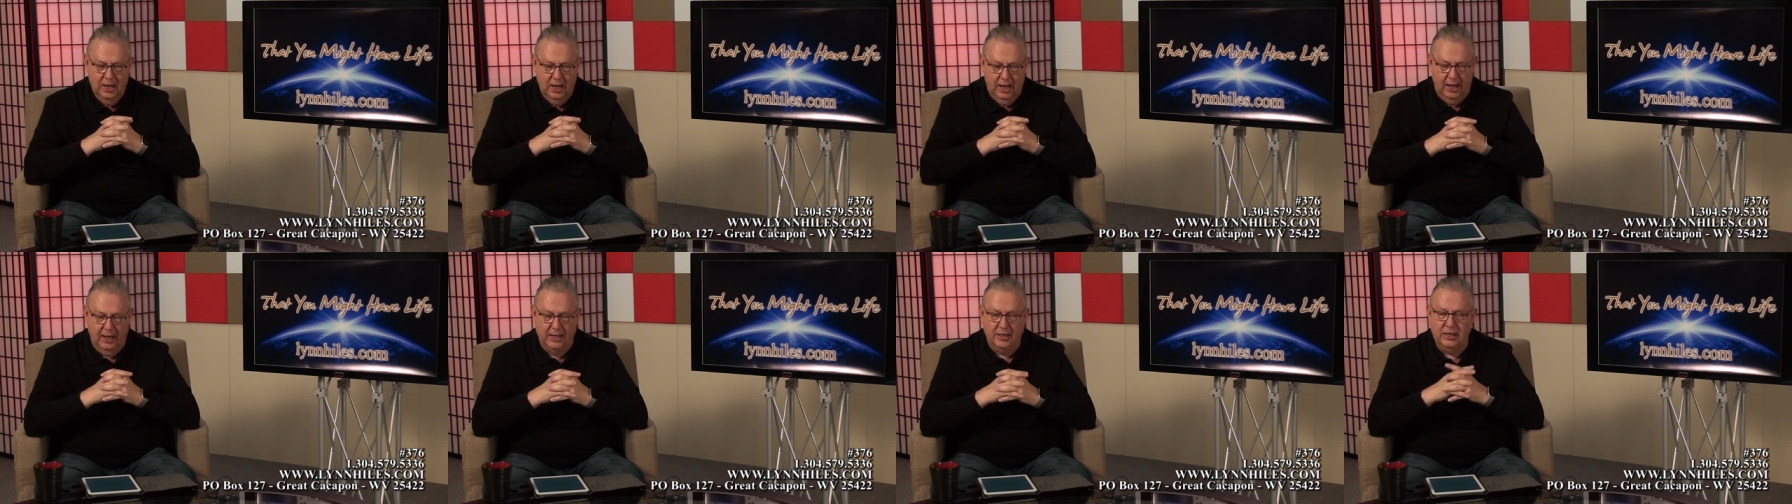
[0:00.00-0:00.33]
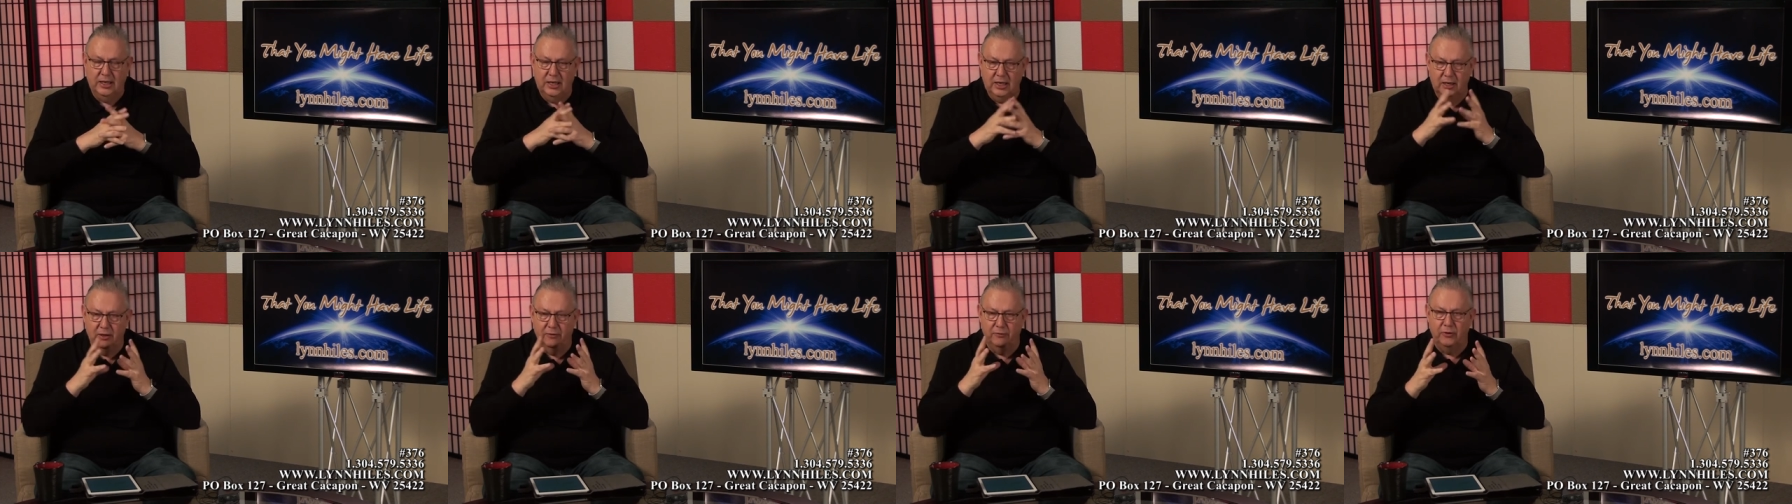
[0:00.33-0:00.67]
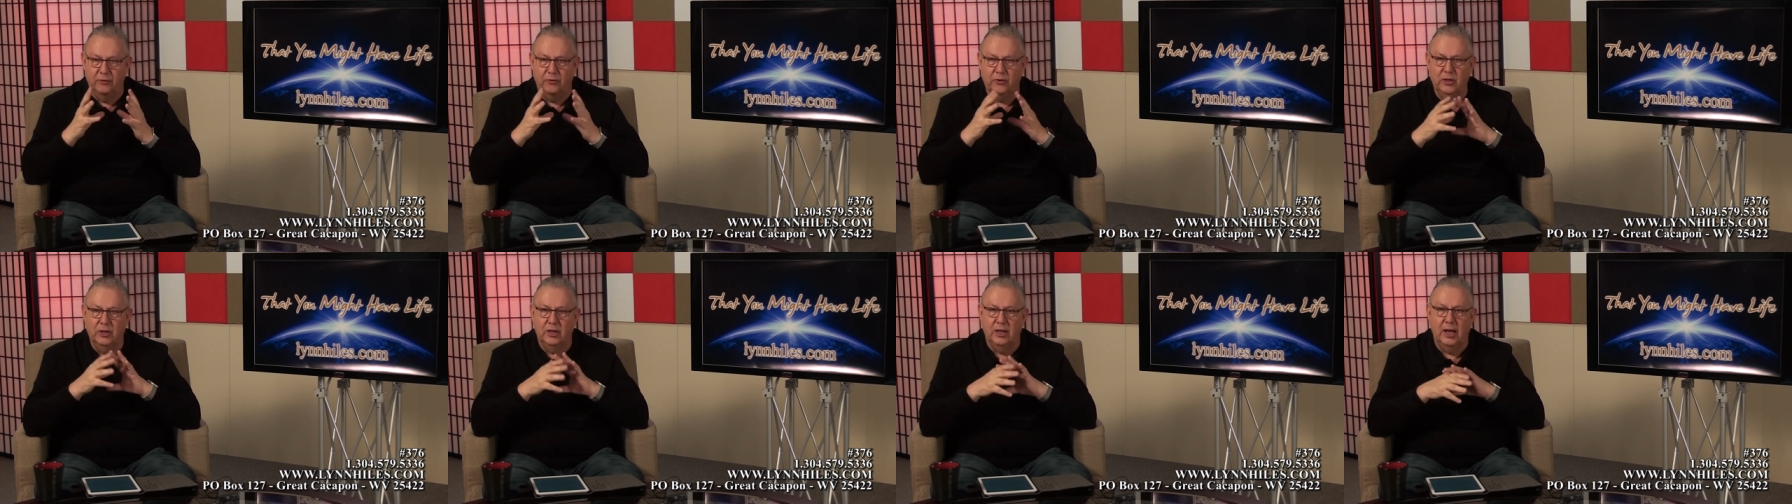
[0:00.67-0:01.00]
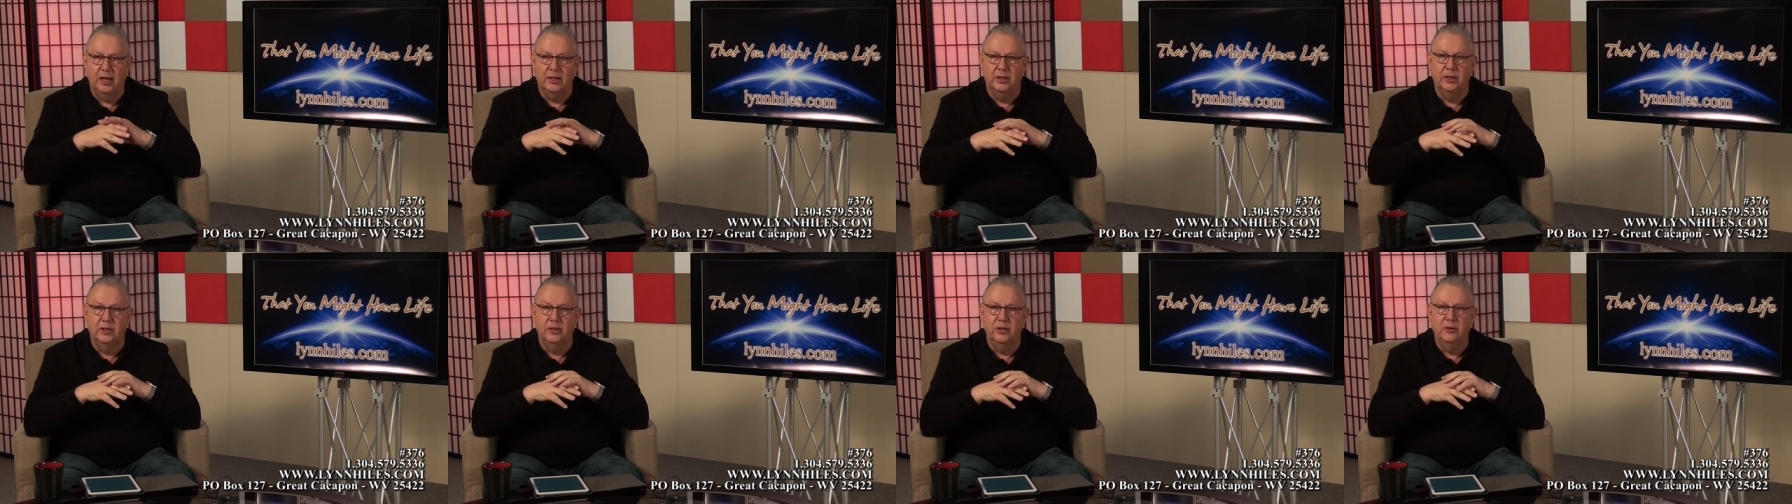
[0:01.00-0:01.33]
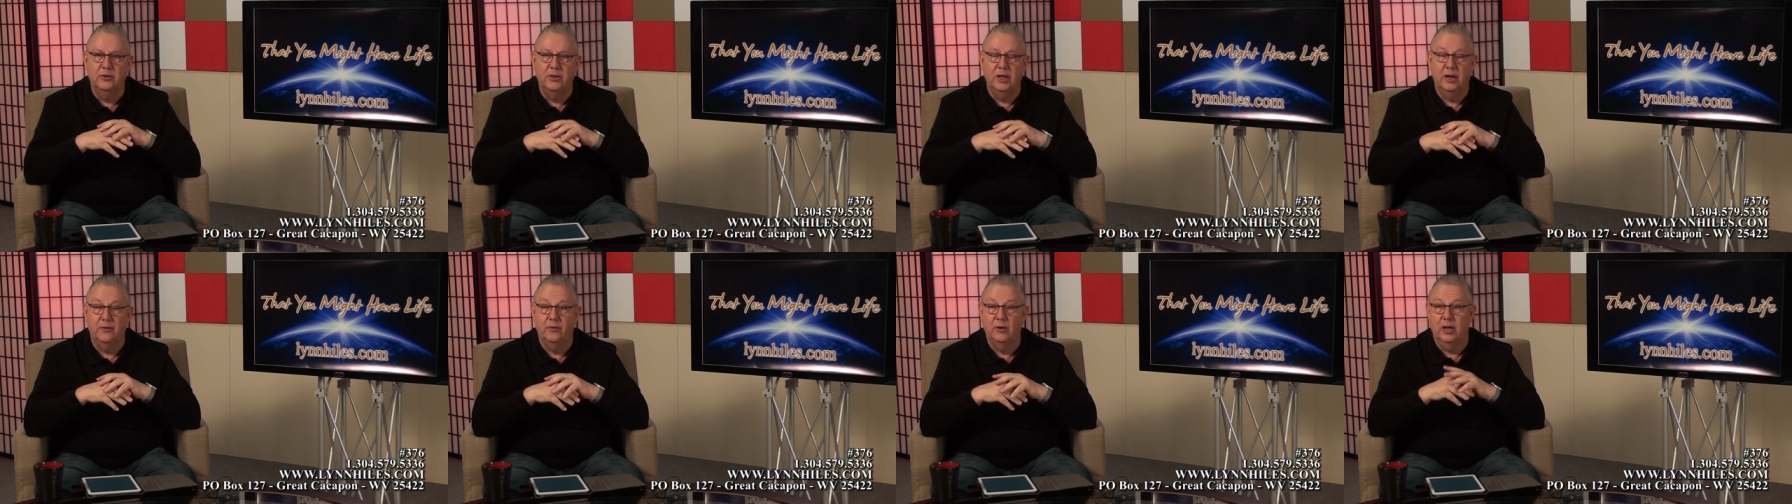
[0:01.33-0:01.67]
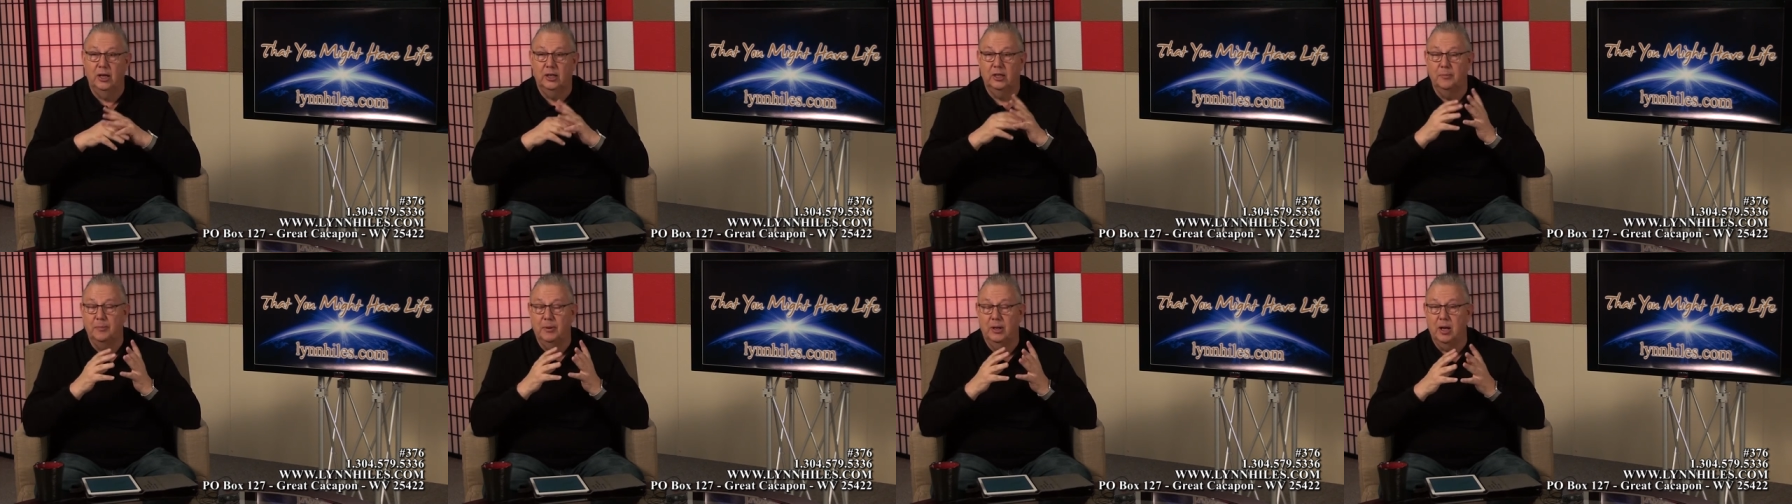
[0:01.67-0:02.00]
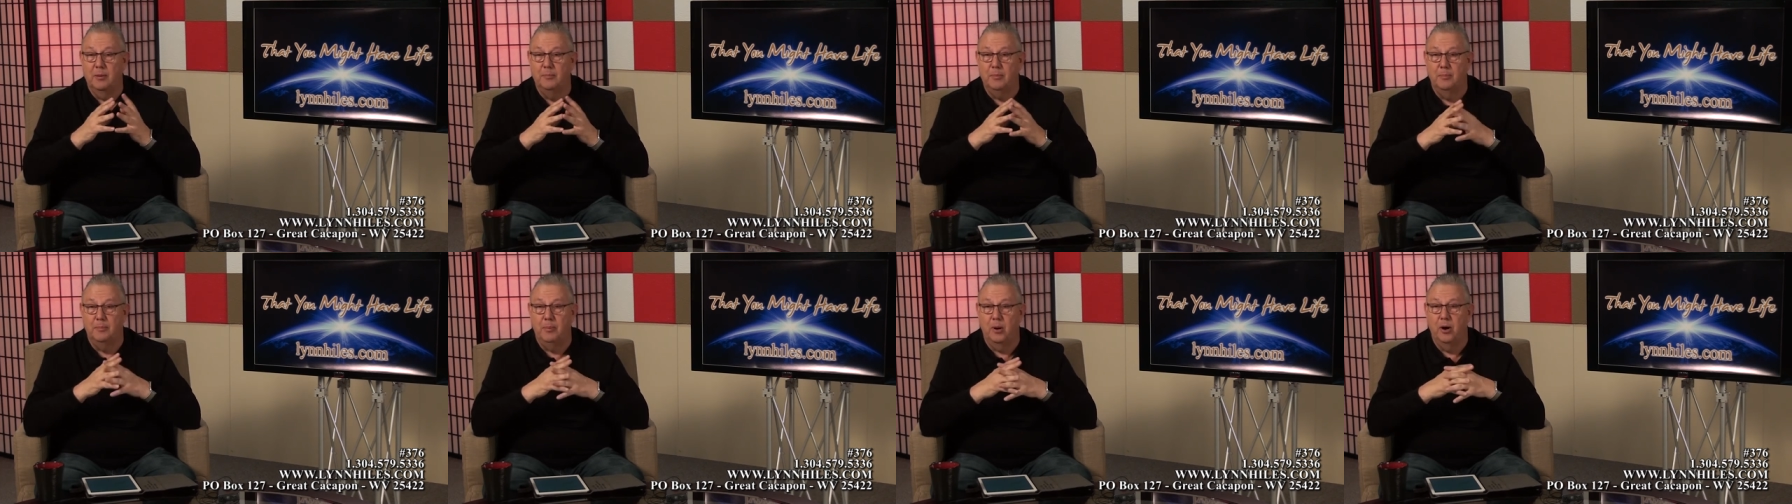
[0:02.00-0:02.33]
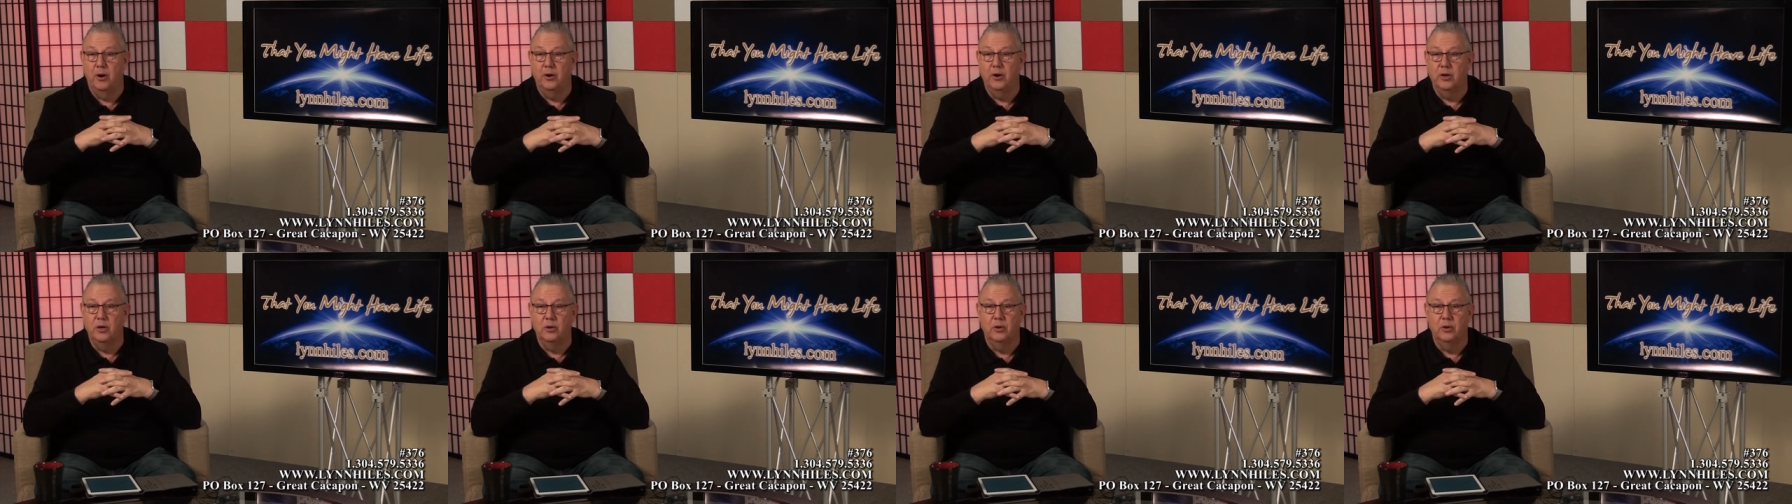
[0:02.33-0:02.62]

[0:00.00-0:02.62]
and give if you'd like to do that. If you'd like to become a partner,